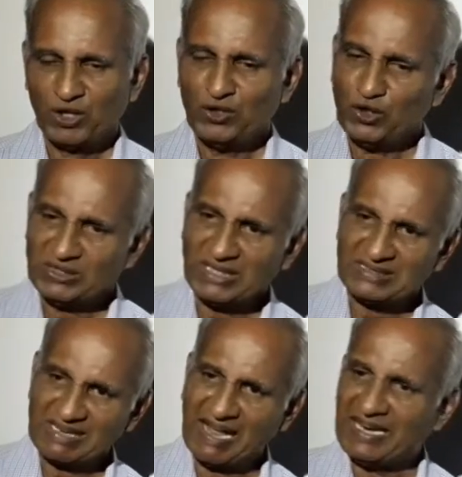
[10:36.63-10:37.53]
you
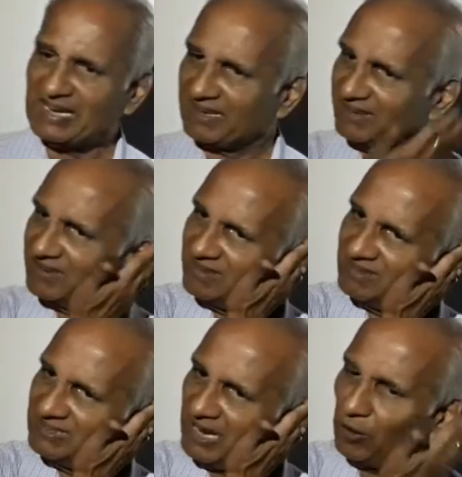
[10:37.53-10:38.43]
just lie
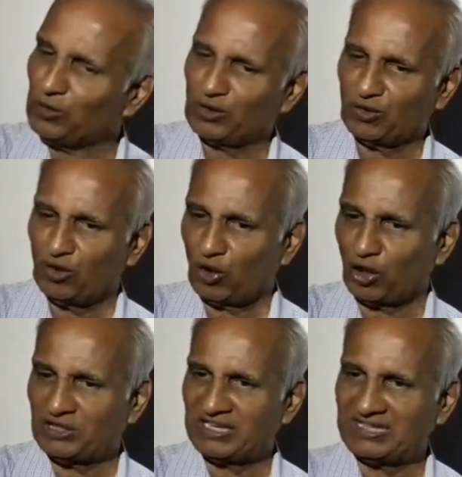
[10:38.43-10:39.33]
down
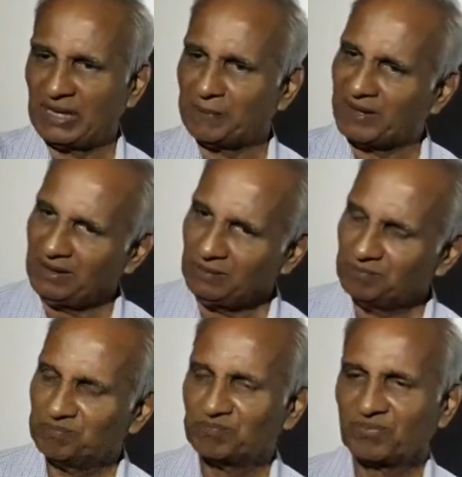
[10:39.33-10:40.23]
on the table,
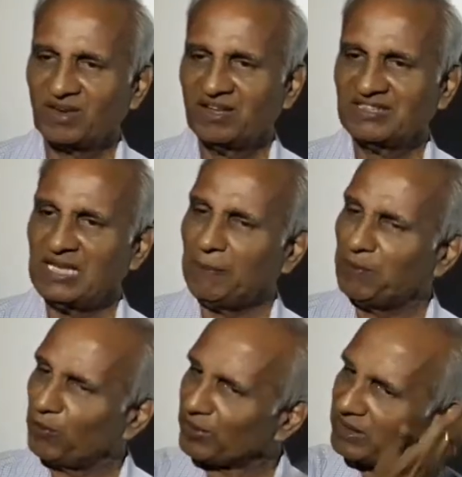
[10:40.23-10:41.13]
keep
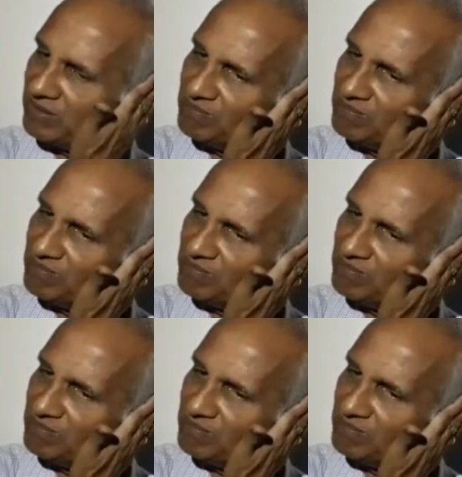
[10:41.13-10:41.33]
your